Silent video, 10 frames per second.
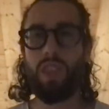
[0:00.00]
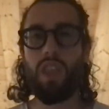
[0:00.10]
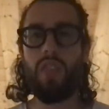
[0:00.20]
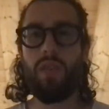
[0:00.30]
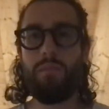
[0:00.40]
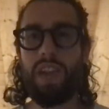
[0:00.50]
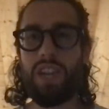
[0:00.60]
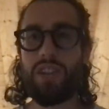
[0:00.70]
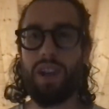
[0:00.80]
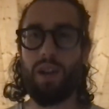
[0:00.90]
the
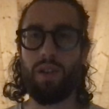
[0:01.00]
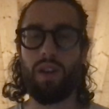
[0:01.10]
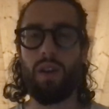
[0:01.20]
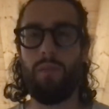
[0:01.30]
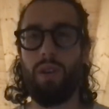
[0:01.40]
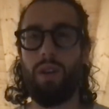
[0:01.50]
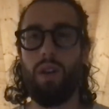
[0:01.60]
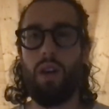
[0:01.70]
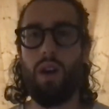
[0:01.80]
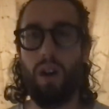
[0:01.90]
major outcome
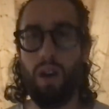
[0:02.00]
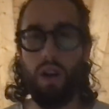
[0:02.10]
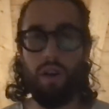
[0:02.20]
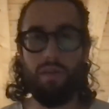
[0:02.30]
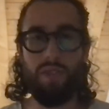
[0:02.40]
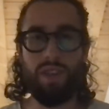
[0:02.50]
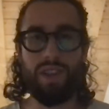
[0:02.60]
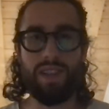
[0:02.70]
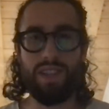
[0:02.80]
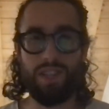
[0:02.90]
of the
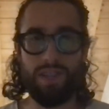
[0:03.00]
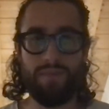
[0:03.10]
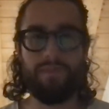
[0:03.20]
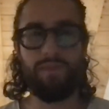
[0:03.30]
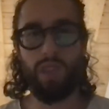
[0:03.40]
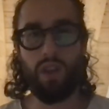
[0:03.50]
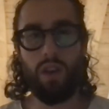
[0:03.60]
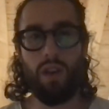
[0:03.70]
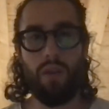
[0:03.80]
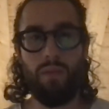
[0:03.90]
decision.
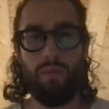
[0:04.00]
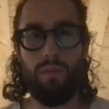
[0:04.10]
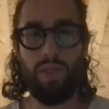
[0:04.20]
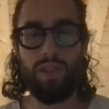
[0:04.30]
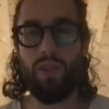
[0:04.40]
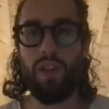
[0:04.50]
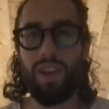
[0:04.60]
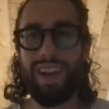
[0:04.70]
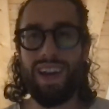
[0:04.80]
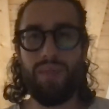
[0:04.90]
Mr. Lloyd could
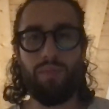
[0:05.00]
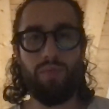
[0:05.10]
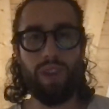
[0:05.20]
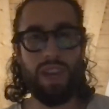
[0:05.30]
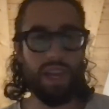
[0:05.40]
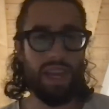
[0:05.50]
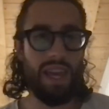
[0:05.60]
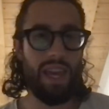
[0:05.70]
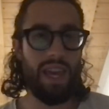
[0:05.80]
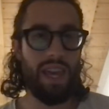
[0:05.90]
not bring
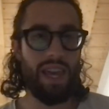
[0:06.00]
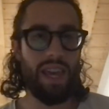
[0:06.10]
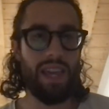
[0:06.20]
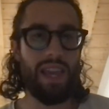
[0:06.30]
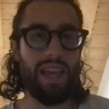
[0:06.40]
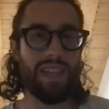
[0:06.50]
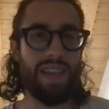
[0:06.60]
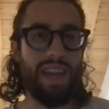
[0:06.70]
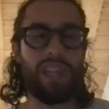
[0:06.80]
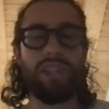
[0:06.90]
a class
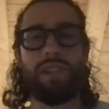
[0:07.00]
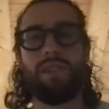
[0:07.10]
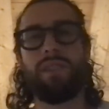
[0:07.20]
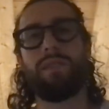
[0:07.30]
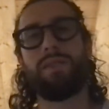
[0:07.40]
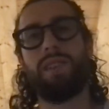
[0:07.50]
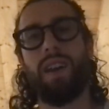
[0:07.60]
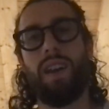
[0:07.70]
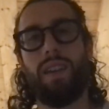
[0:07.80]
action. Instead,